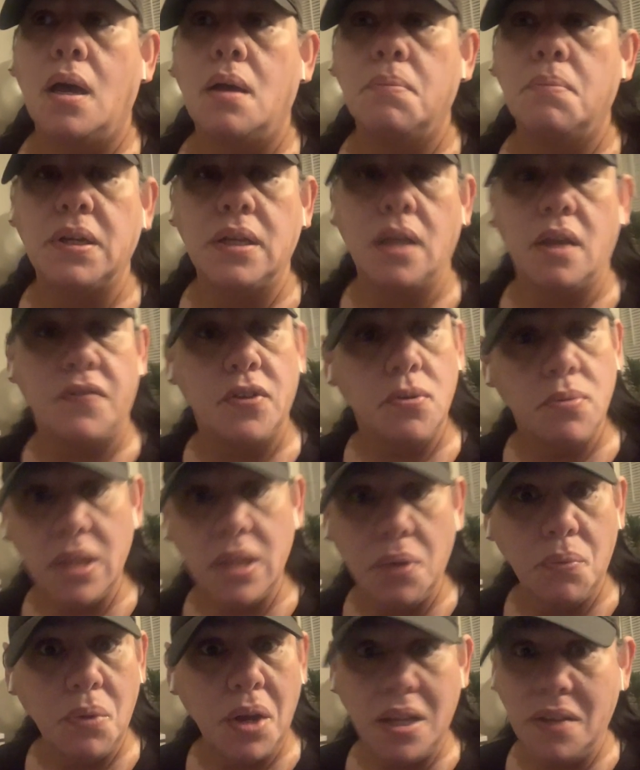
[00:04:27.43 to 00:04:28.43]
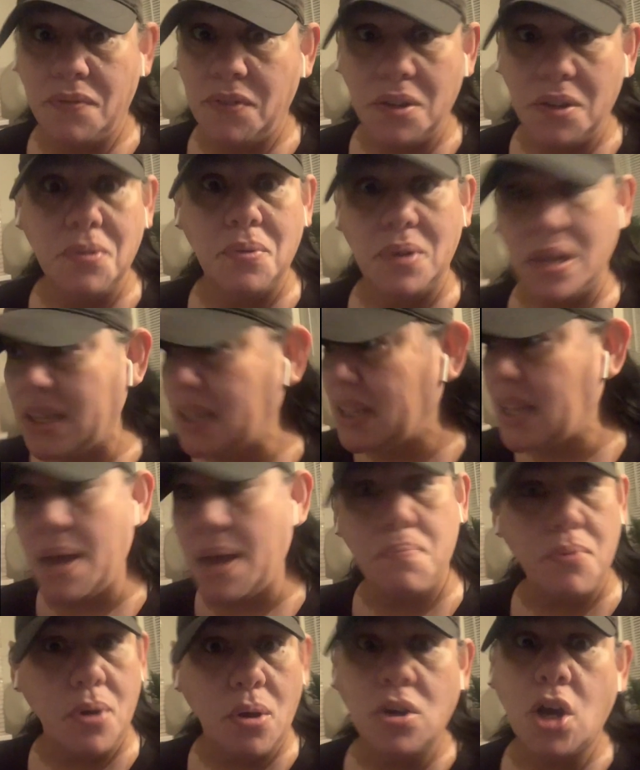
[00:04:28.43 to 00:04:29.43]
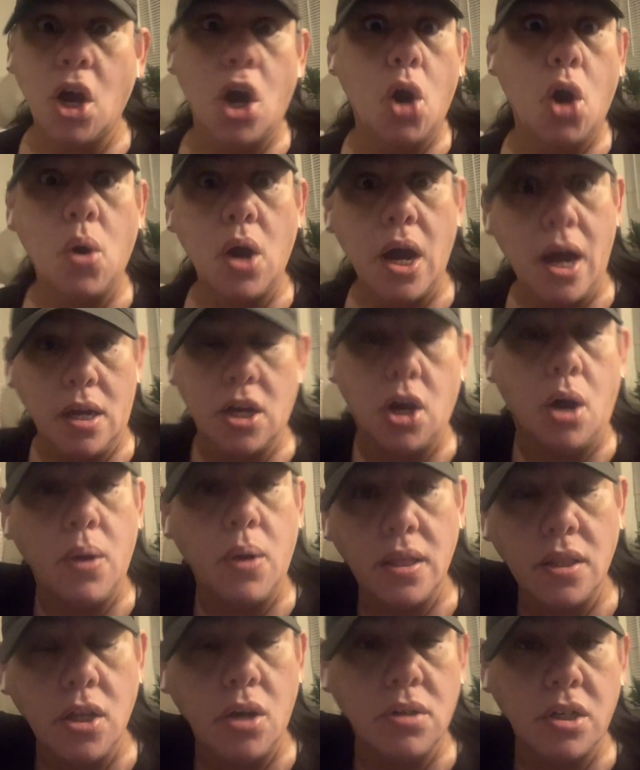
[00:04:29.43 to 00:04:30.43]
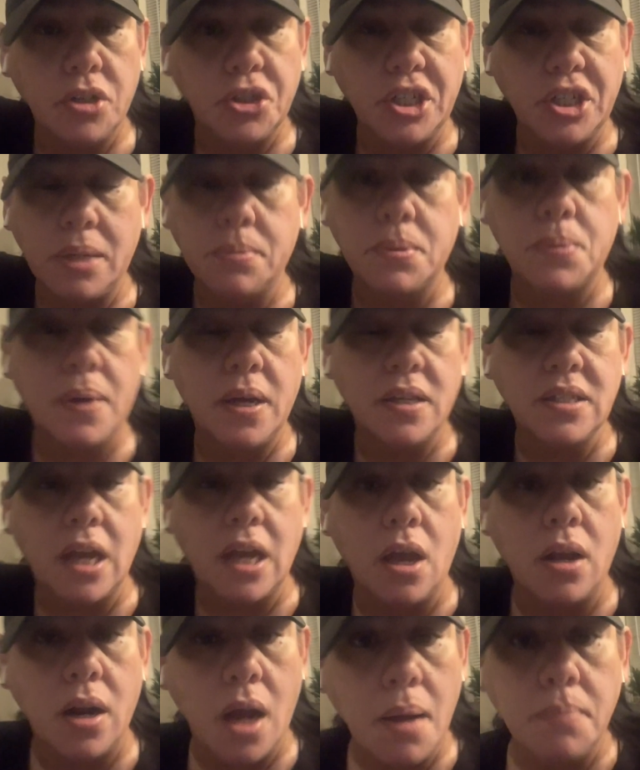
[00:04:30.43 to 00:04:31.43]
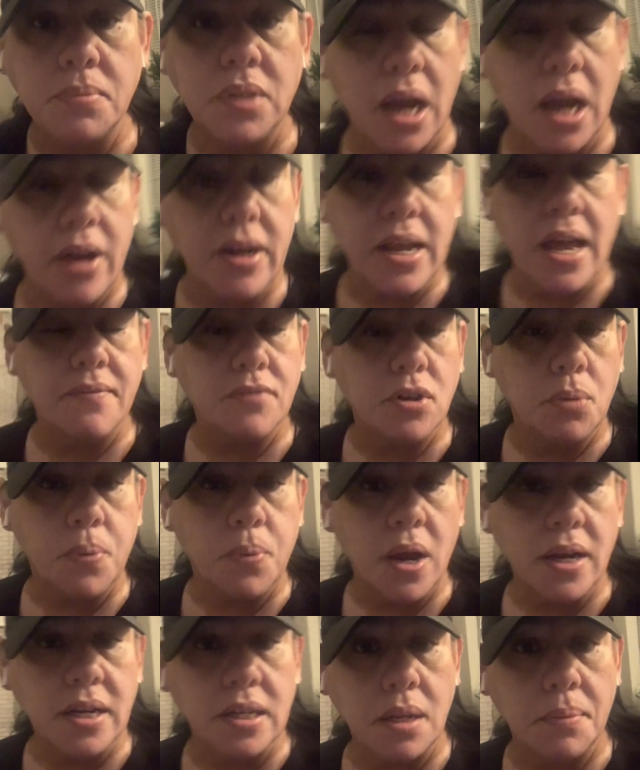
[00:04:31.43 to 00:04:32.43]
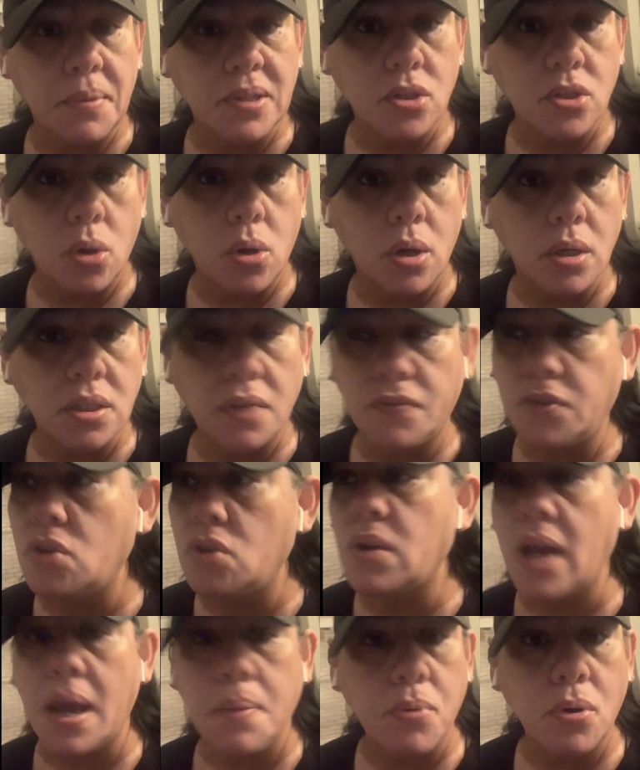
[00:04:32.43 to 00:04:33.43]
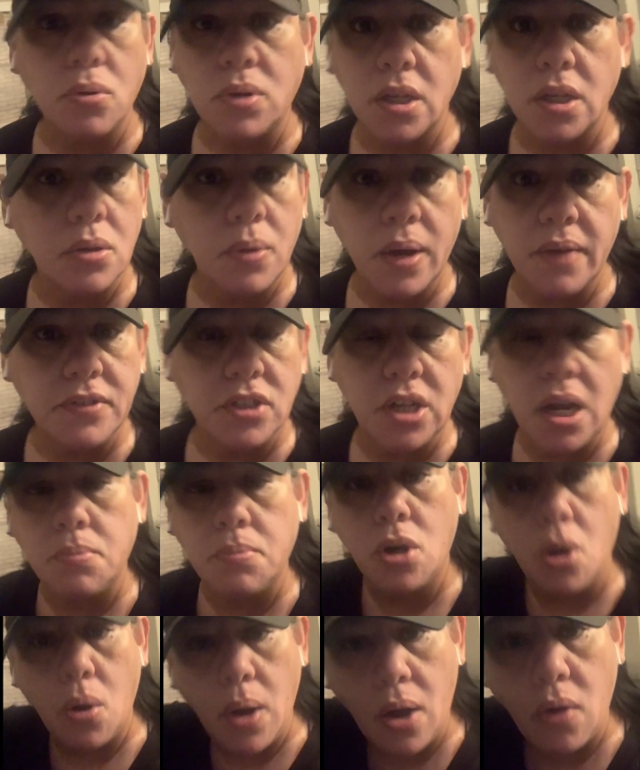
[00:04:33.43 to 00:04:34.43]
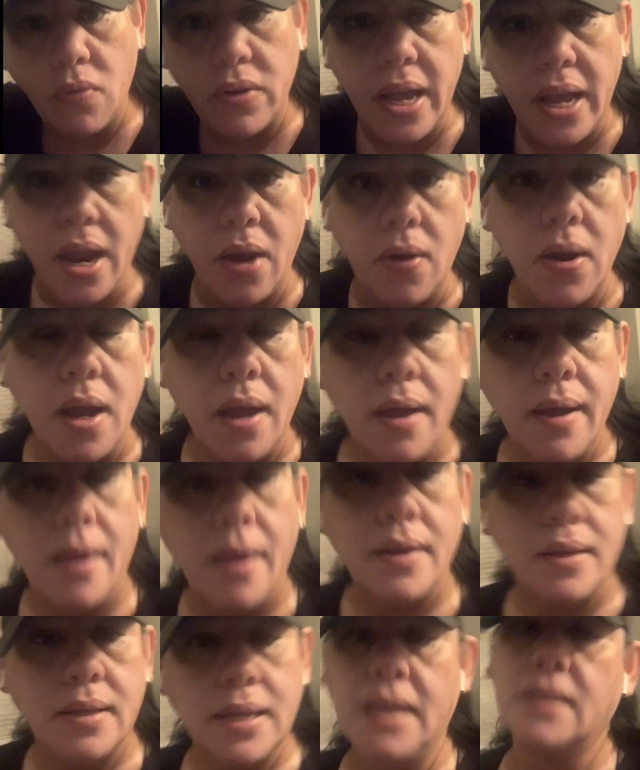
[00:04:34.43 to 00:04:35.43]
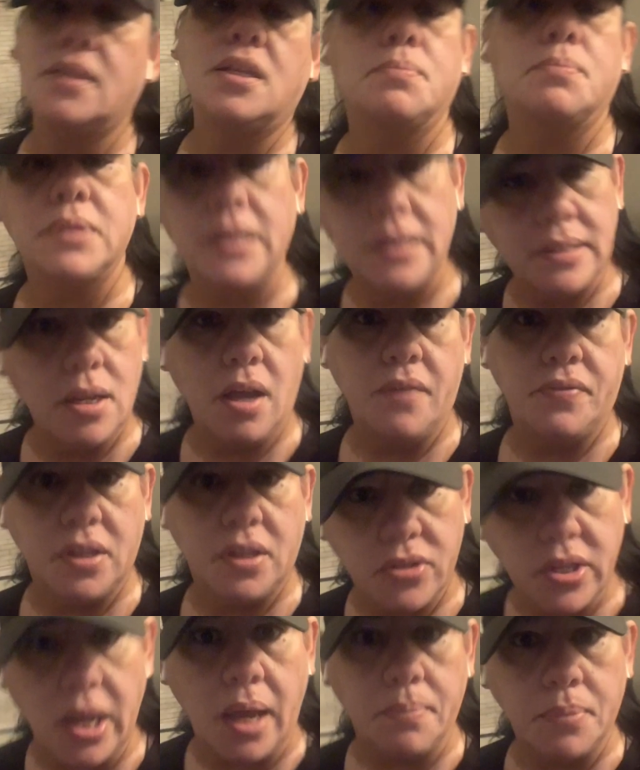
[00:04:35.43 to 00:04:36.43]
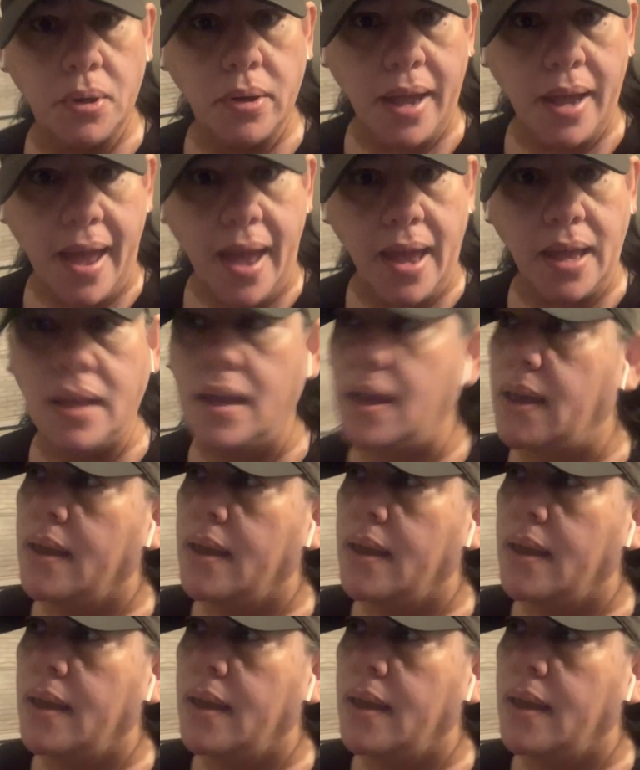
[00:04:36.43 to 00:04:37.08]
But if you really want, if you're really that broke, go go unload our ships because I, I'm tired of having no product in my stores. If you're that broke and you don't have a job, go over there get them things off the shelf, okay?